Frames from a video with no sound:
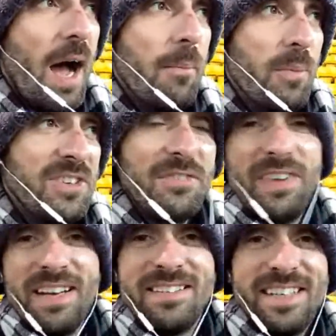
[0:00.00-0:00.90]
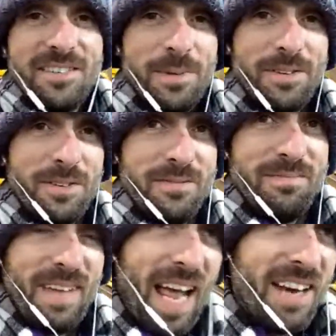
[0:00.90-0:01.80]
Which, in fairness, Dean Smith couldn't
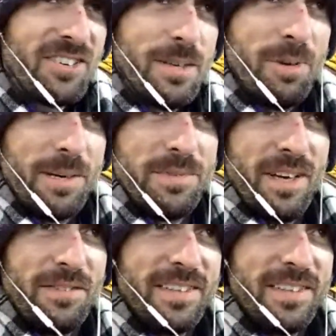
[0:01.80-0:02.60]
actually bring himself